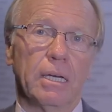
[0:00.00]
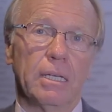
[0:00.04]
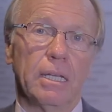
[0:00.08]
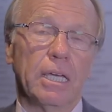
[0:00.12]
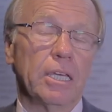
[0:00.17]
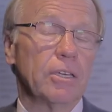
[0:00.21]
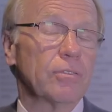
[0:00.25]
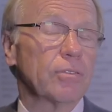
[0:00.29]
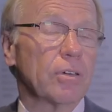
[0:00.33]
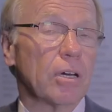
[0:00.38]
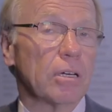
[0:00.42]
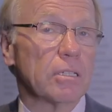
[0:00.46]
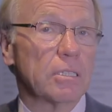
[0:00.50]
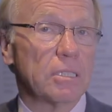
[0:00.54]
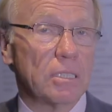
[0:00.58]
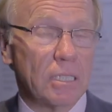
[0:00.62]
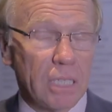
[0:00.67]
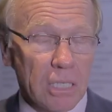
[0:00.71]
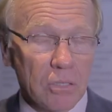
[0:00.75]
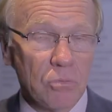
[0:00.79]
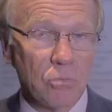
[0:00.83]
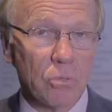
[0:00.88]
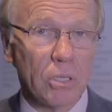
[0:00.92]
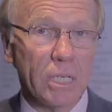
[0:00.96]
Now you've got
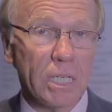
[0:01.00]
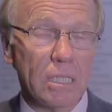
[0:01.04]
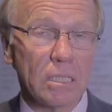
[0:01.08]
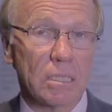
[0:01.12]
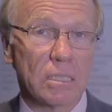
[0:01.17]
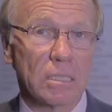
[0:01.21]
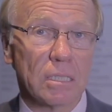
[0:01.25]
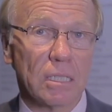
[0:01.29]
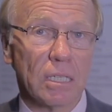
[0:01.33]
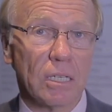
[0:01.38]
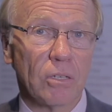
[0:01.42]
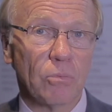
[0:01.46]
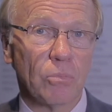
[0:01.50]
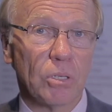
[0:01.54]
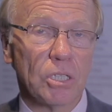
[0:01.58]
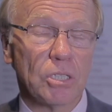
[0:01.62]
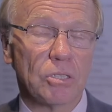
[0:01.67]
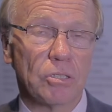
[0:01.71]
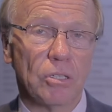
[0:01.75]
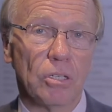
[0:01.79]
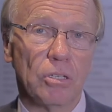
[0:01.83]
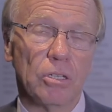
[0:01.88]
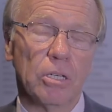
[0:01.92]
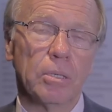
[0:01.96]
10 weeks in
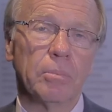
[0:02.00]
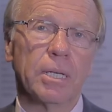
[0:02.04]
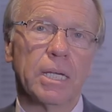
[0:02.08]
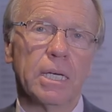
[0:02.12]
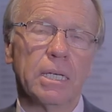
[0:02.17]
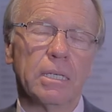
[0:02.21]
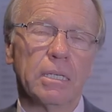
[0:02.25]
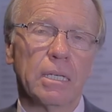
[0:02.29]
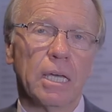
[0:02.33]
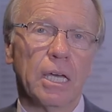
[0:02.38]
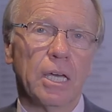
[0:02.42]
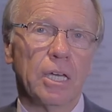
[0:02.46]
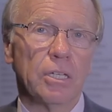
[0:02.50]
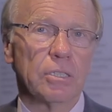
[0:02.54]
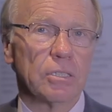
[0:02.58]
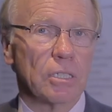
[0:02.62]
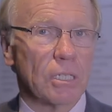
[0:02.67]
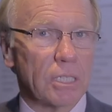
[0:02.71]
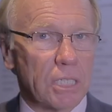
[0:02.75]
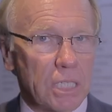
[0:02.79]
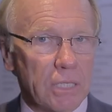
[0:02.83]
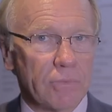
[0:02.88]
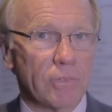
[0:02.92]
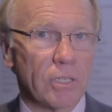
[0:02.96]
which to nominate,
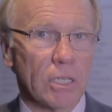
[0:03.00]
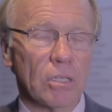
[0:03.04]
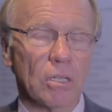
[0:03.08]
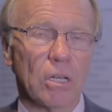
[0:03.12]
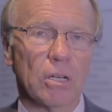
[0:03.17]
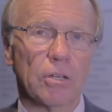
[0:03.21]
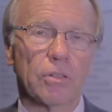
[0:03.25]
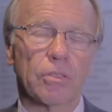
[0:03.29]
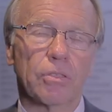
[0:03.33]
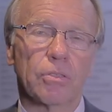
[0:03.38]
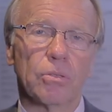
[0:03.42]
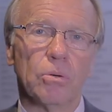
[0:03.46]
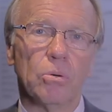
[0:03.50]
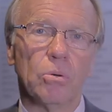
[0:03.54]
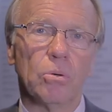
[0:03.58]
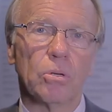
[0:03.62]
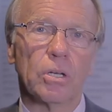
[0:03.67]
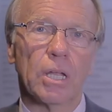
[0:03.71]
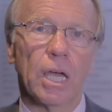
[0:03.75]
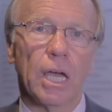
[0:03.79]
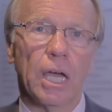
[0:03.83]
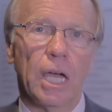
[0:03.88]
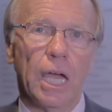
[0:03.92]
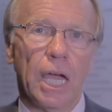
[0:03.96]
so give it a lot of thought
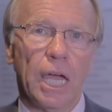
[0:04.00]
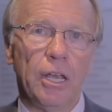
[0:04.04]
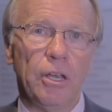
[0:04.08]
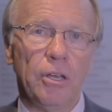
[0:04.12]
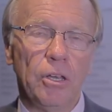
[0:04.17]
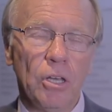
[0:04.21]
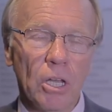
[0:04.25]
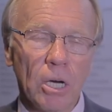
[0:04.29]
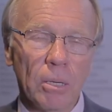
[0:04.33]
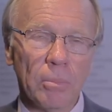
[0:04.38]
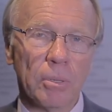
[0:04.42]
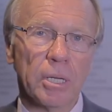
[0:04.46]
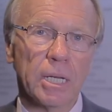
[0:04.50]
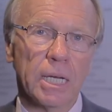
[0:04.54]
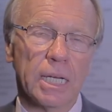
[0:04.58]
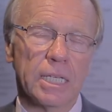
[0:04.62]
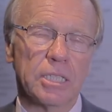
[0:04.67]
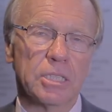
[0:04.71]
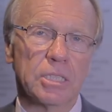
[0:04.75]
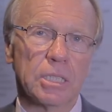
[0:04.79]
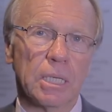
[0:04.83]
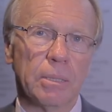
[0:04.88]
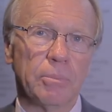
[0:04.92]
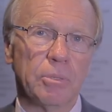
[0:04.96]
and
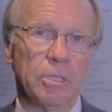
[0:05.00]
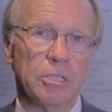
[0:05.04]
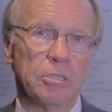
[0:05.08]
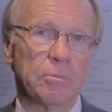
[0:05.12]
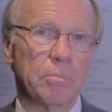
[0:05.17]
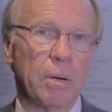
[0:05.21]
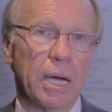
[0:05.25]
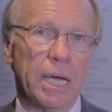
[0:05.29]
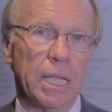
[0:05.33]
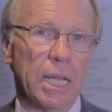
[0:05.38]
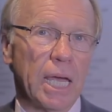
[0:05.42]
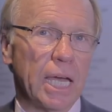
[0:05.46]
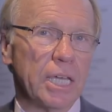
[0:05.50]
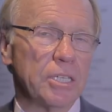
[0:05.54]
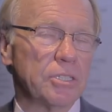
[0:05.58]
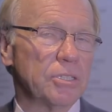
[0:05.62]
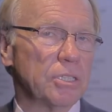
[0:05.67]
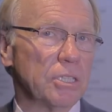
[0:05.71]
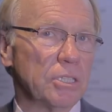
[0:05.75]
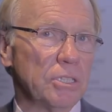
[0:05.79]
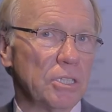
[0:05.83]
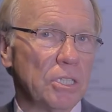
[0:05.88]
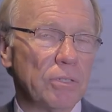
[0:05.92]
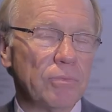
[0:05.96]
nominate someone who's made a
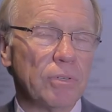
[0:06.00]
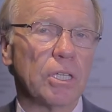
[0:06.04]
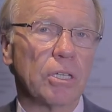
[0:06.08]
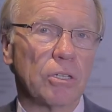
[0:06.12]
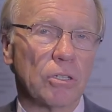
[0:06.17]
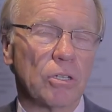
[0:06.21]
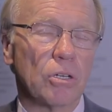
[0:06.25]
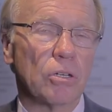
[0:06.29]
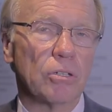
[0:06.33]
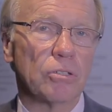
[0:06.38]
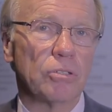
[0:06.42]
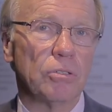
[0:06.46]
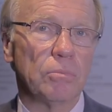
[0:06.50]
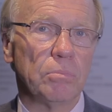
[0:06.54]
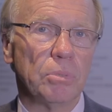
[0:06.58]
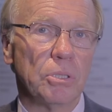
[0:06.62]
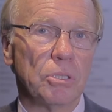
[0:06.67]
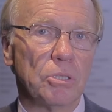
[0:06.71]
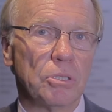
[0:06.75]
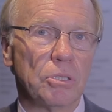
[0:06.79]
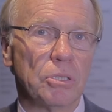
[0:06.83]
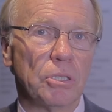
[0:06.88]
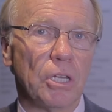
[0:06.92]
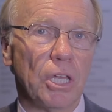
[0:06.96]
significant
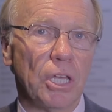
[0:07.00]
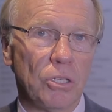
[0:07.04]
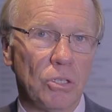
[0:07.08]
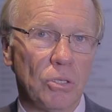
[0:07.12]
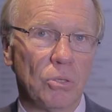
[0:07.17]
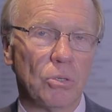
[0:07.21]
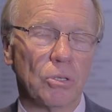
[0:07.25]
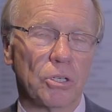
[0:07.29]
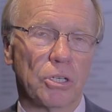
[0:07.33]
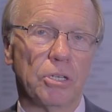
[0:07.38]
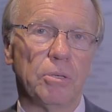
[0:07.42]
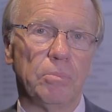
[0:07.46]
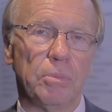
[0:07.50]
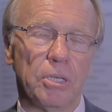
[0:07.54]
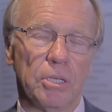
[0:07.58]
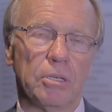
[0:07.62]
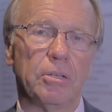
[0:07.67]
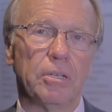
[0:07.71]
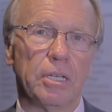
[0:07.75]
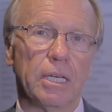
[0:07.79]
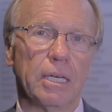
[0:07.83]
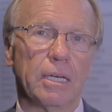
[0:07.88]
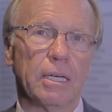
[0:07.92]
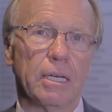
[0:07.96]
contribution in your
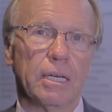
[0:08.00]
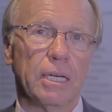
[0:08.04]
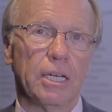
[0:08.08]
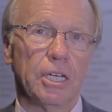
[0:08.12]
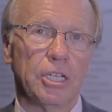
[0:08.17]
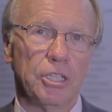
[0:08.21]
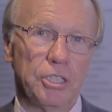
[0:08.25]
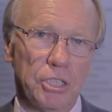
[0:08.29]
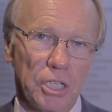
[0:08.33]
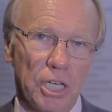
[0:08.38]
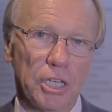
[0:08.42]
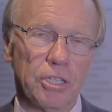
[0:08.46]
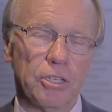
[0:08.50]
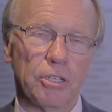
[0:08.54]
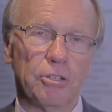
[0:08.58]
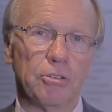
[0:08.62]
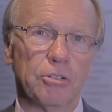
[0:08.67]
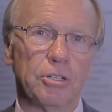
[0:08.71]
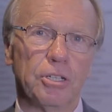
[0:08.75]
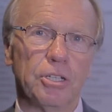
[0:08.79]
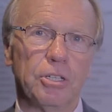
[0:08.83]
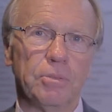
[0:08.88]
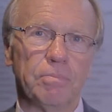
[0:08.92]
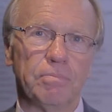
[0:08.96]
community. Share the
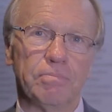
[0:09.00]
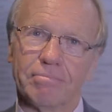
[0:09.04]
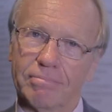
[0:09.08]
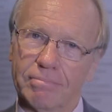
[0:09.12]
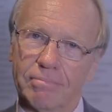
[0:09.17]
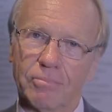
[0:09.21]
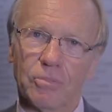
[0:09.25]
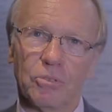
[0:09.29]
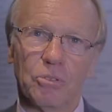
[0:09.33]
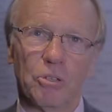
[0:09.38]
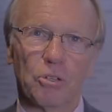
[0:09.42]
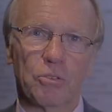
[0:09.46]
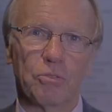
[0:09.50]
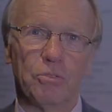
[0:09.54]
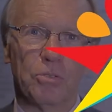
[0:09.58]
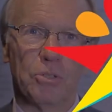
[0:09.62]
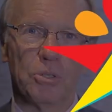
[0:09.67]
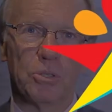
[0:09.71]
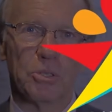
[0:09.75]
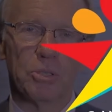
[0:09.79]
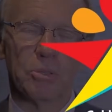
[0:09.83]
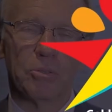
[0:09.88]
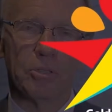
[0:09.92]
dream. Look forward